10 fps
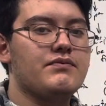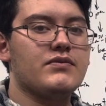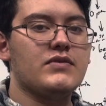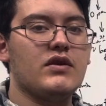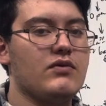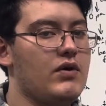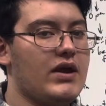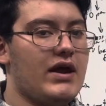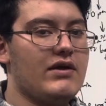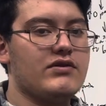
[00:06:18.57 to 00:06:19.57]
this is what
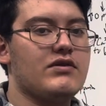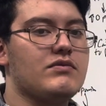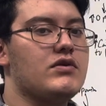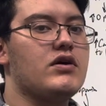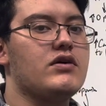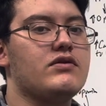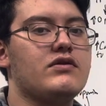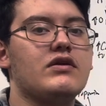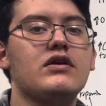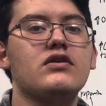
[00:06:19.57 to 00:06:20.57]
calcium does
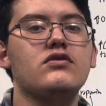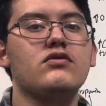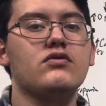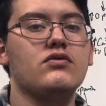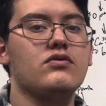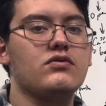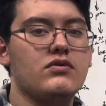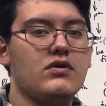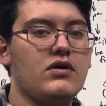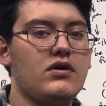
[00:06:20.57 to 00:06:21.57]
to
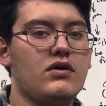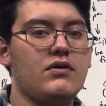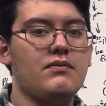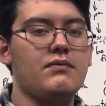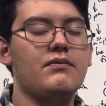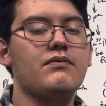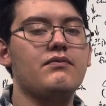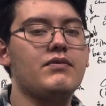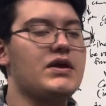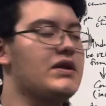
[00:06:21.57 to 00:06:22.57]

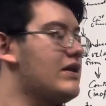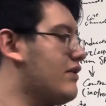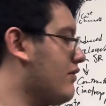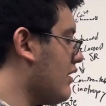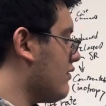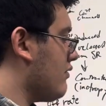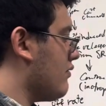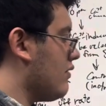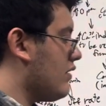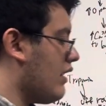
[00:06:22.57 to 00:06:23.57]
being in the
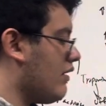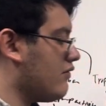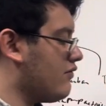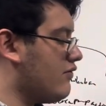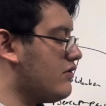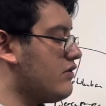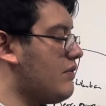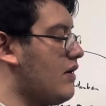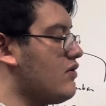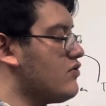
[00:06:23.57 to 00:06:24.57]
cytosol. It allows for this
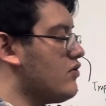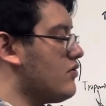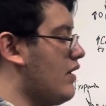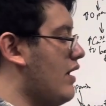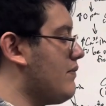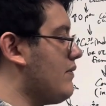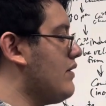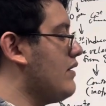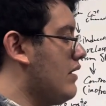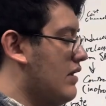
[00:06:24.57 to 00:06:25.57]
power stroke to
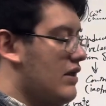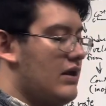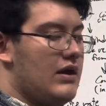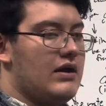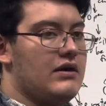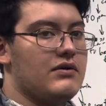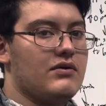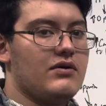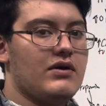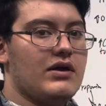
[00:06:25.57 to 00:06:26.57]
happen,
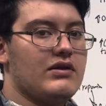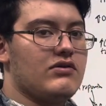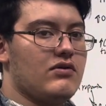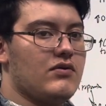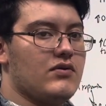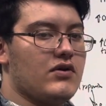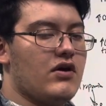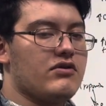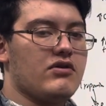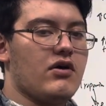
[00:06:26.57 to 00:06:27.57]
and so it
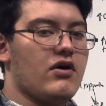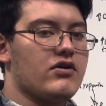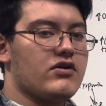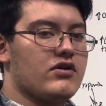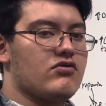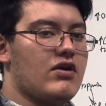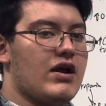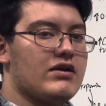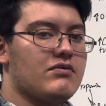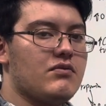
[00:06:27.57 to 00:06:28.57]
causes the heart to
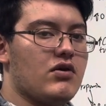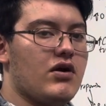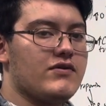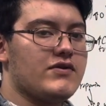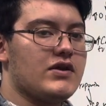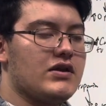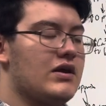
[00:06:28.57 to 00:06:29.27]
contract more often.